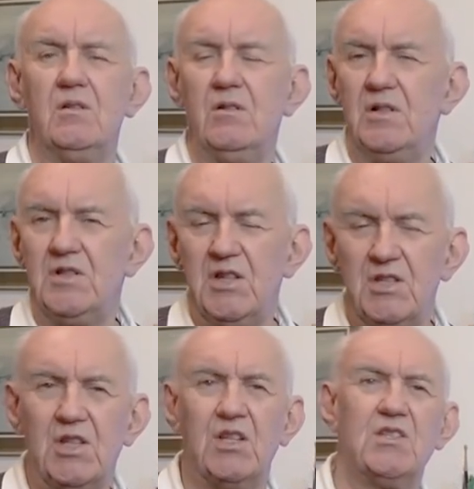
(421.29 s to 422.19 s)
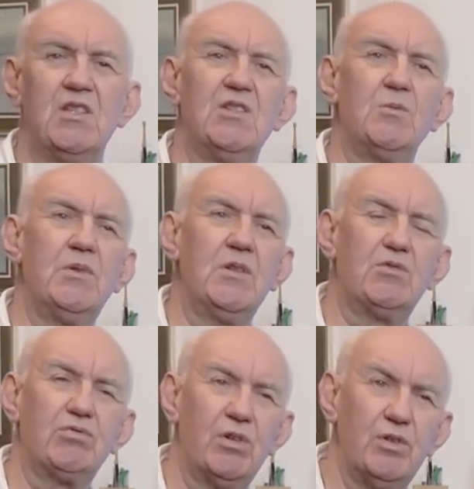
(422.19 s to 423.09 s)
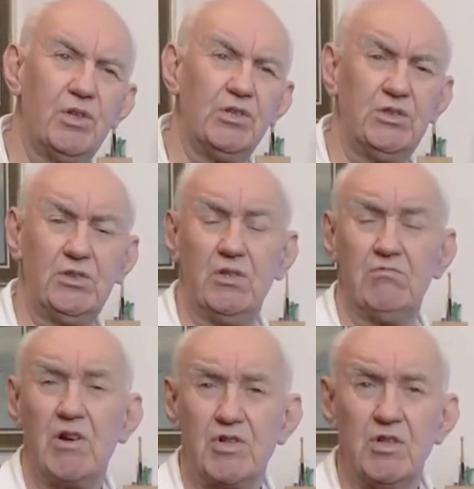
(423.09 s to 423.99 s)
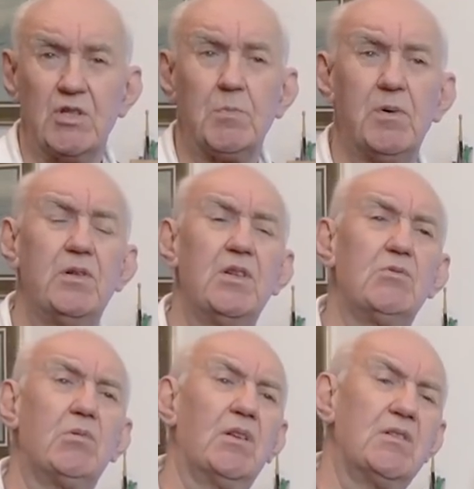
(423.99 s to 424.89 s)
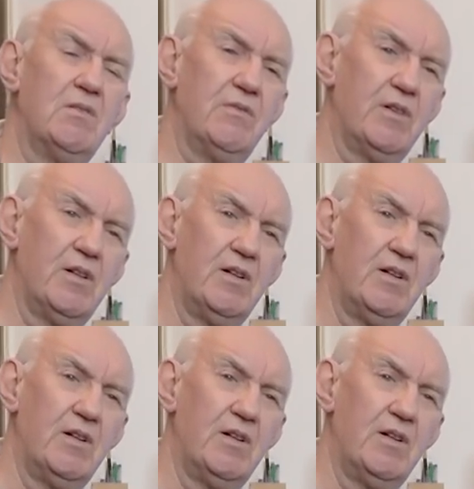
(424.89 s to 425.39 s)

1960s, when the Krogers, the Russian spies, were active,